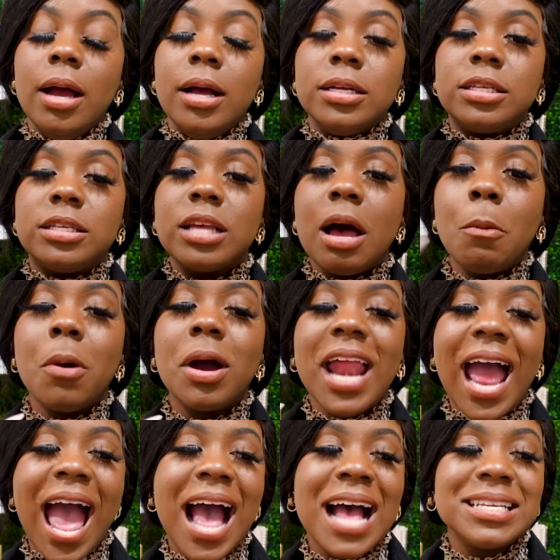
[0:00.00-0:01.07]
someone
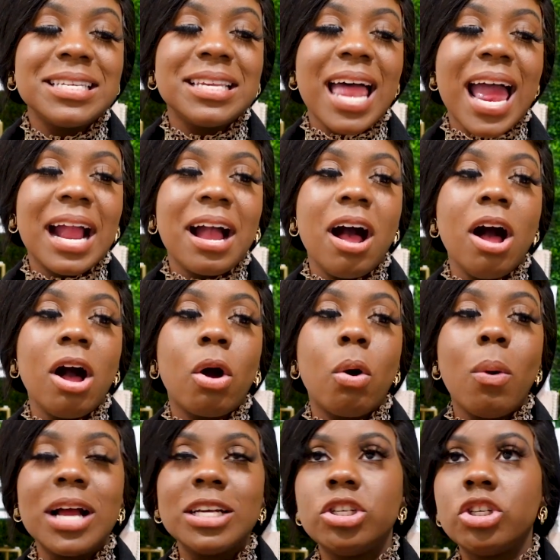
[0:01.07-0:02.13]
has like a
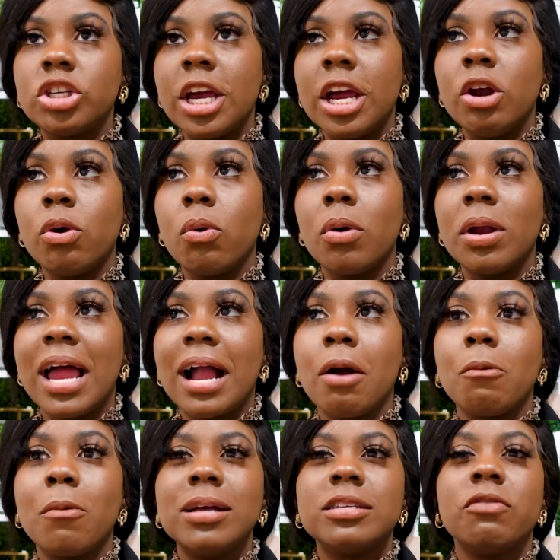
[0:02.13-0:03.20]
question or like
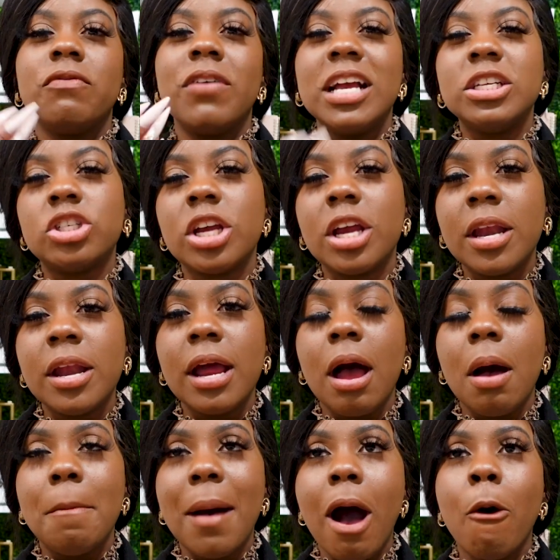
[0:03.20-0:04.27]
a reservation
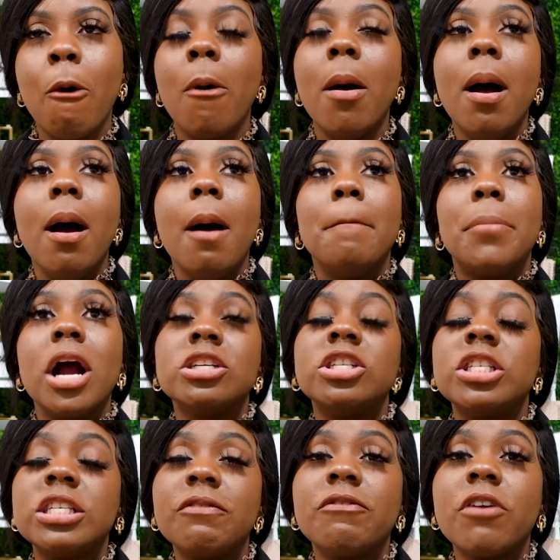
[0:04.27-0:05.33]
about
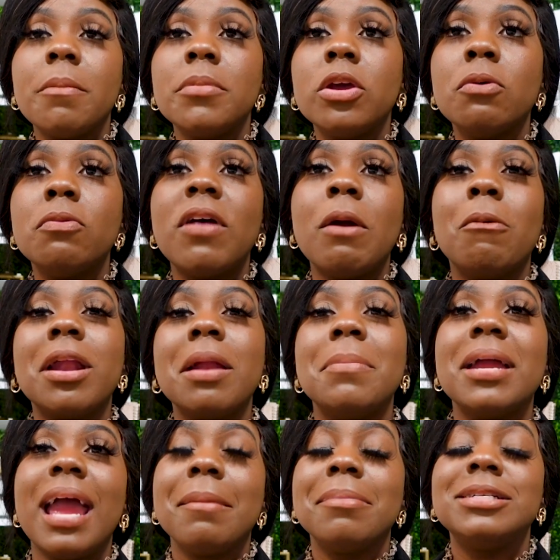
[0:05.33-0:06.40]
purchasing from you. They want to
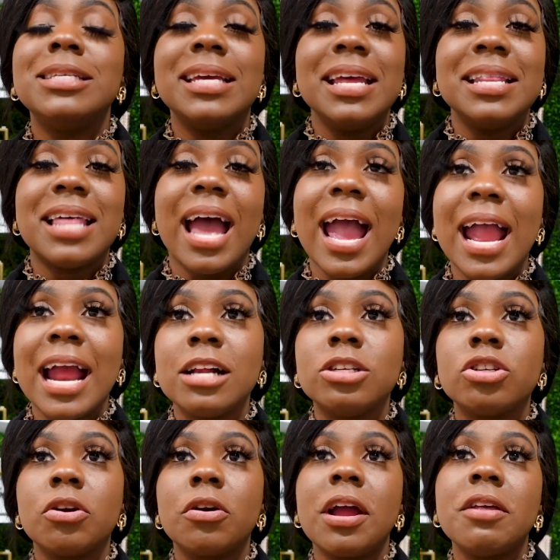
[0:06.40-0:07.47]
be able to get that
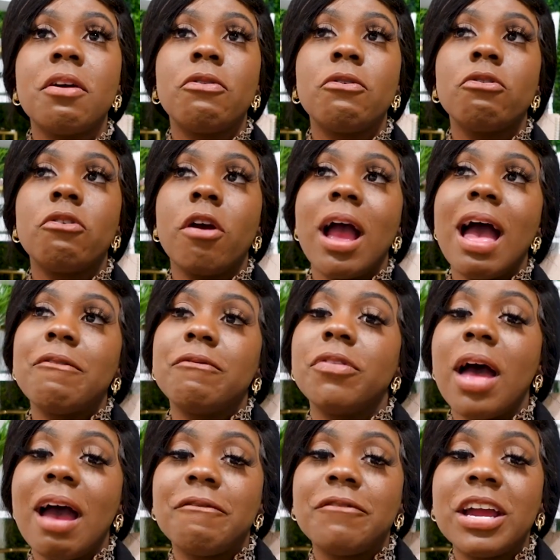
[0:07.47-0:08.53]
answer either through the
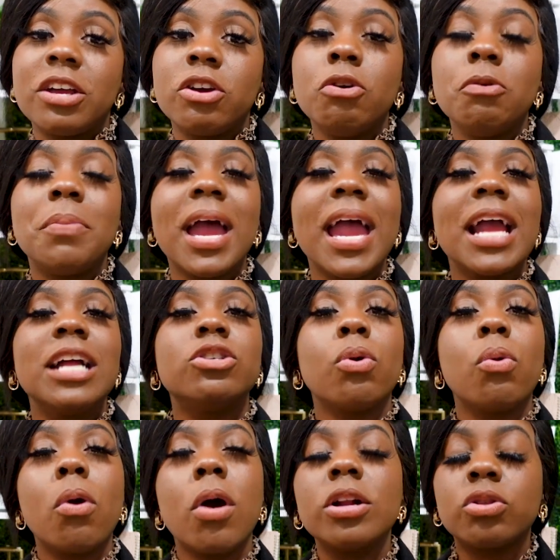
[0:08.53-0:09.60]
FAQ page
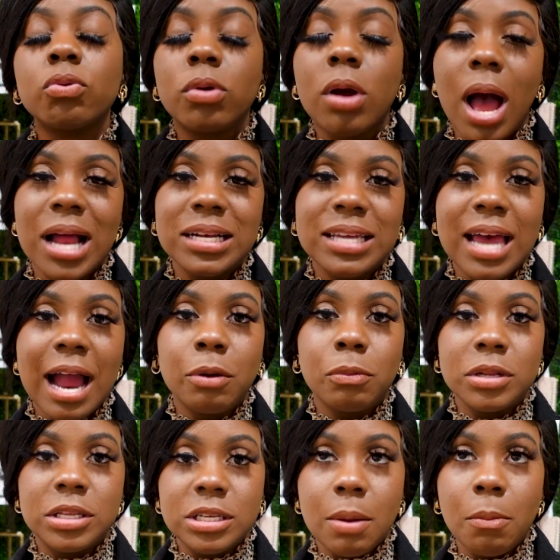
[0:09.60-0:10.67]
or through contact
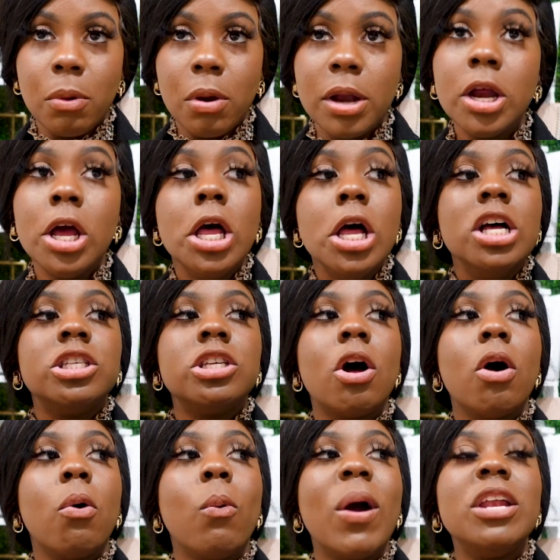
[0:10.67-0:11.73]
with someone.
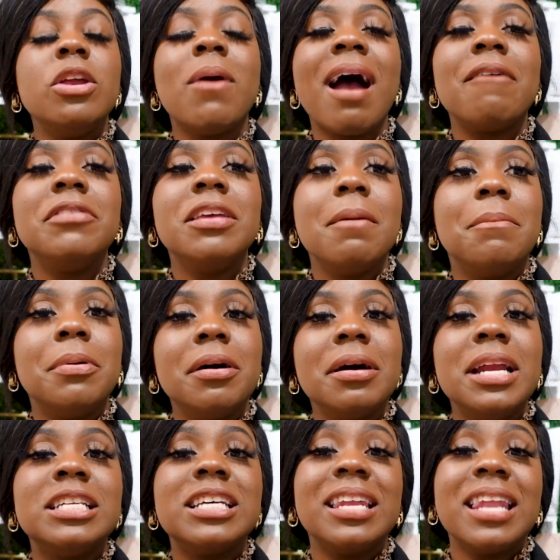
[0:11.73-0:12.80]
So when you have the
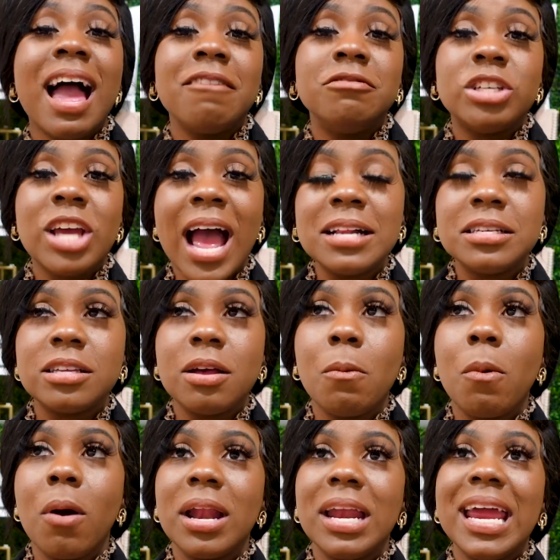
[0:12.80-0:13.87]
ability to live chat
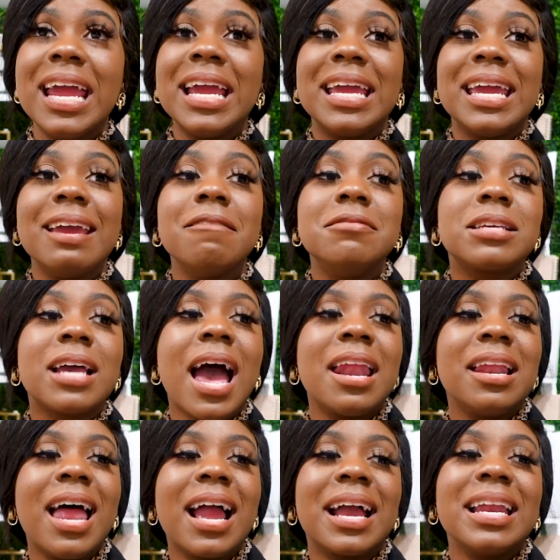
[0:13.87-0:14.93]
someone, it gives kind
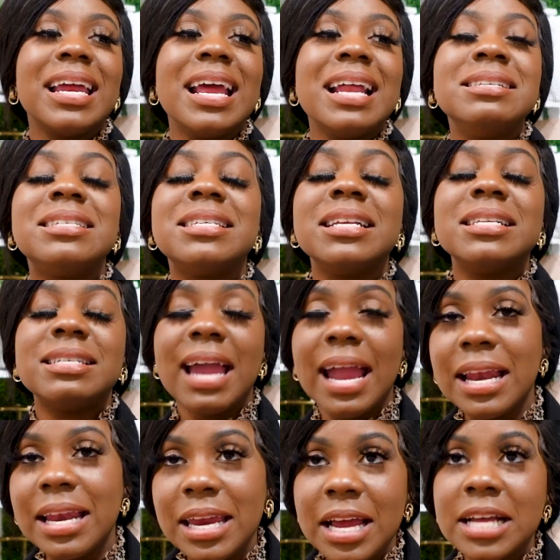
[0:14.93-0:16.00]
of like an
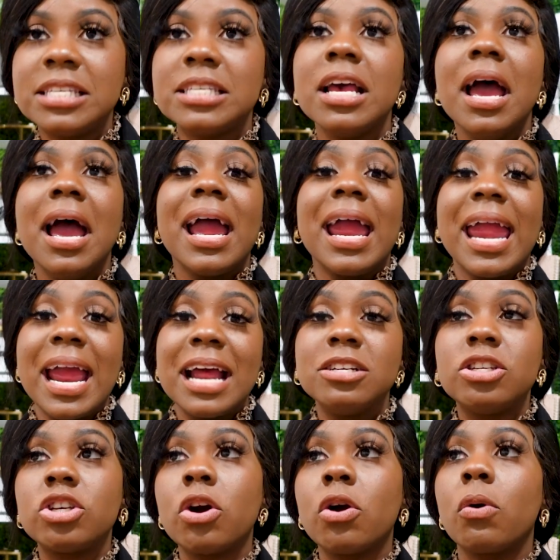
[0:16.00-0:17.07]
instantaneous
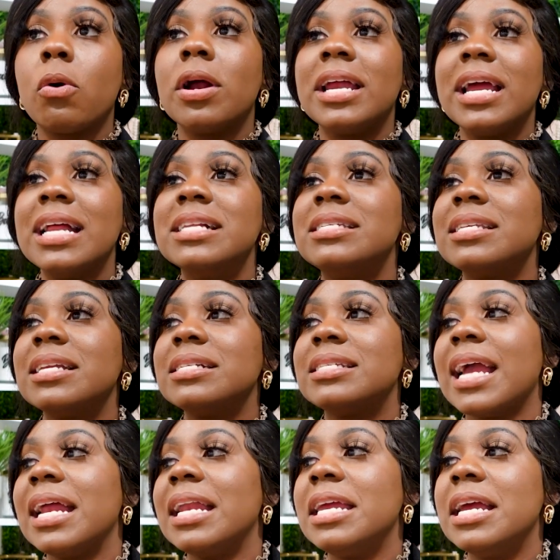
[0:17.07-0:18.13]
answer or an
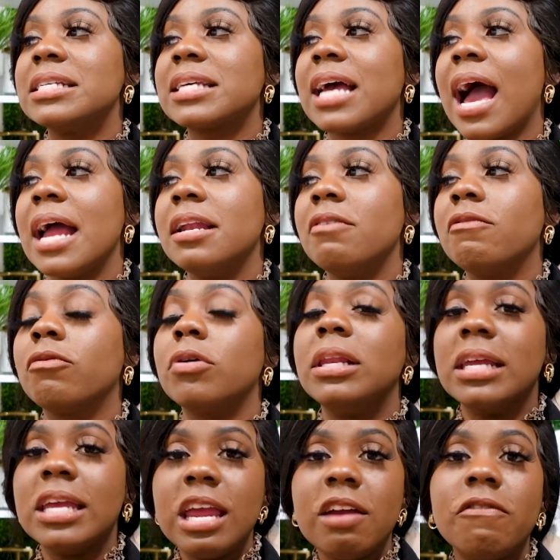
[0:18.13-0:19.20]
instantaneous kind of
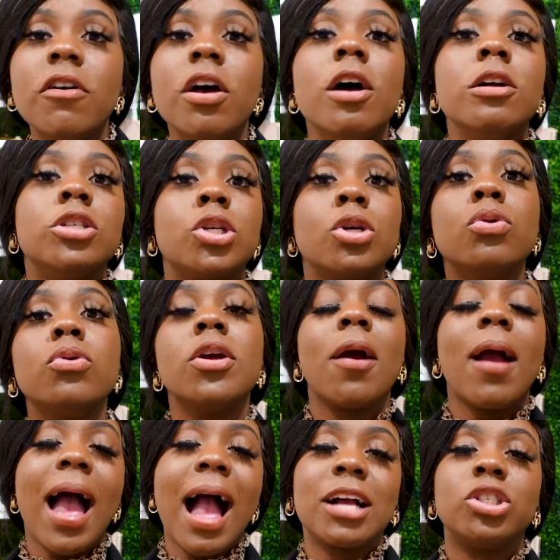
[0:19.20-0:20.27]
relief to
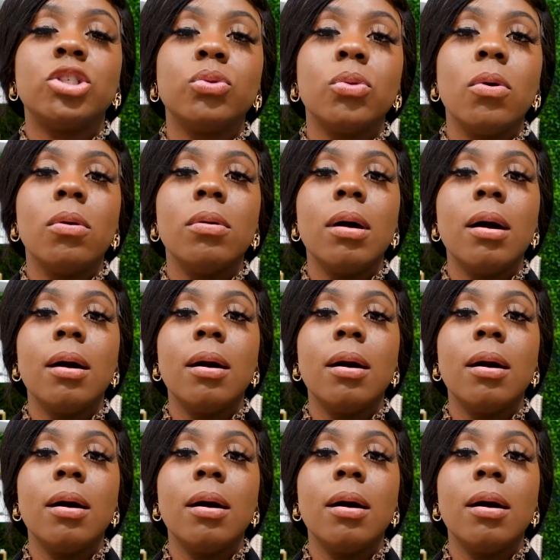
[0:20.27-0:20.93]
your actual